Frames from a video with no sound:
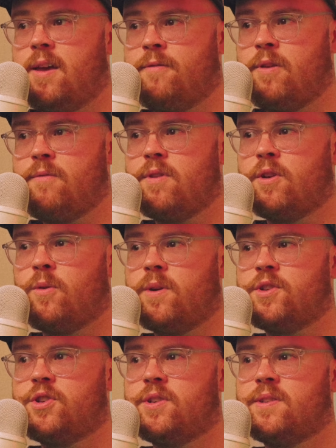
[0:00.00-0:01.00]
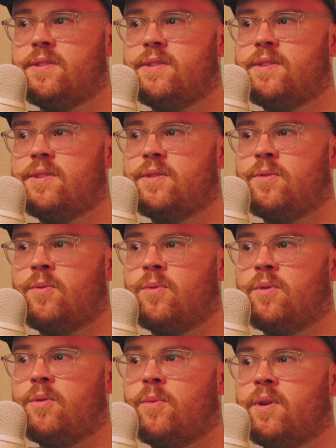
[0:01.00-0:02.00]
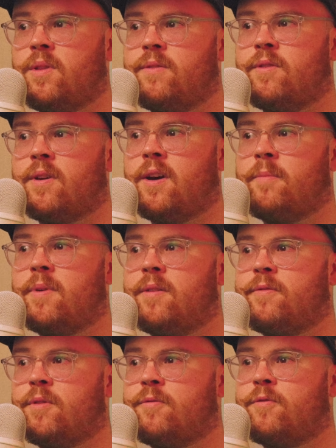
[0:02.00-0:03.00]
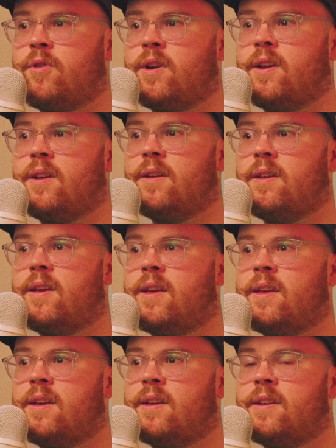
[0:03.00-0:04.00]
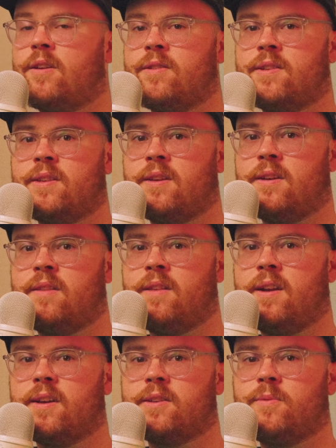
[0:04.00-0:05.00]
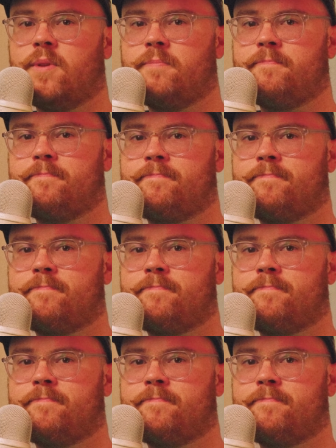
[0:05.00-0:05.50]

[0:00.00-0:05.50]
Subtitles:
if you have any questions or want to leave a comment, feel free, and I'll see you in the next one.